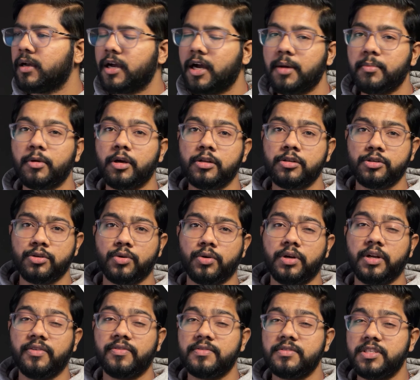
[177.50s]
I'm not
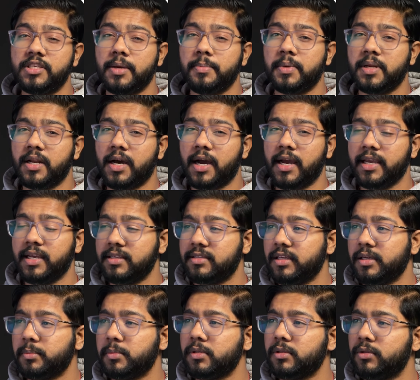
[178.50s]
sure if Gemini is
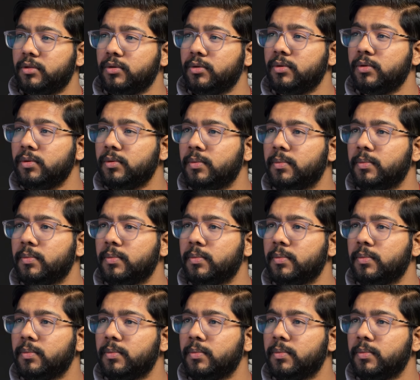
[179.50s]
able to,